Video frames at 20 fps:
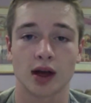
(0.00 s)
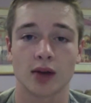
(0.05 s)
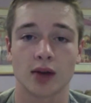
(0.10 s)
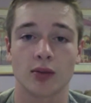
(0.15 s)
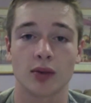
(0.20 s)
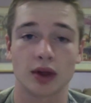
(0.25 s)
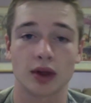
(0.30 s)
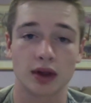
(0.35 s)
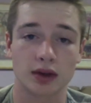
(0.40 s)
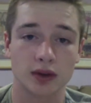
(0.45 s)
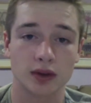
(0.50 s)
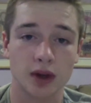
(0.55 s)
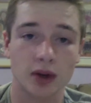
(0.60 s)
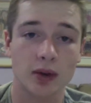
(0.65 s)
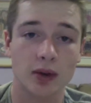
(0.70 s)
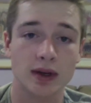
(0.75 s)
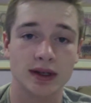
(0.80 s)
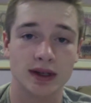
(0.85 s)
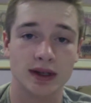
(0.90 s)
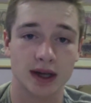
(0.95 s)
But there's
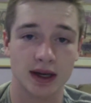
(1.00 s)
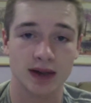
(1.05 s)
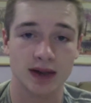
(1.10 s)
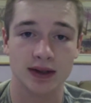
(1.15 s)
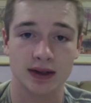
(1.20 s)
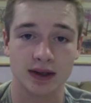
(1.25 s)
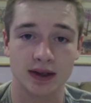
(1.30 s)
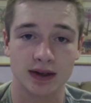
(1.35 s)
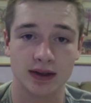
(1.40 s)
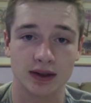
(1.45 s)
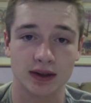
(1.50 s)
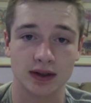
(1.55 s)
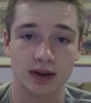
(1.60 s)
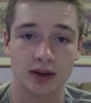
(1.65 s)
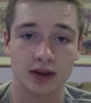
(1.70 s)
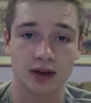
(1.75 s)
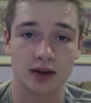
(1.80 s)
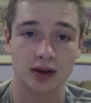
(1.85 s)
always next season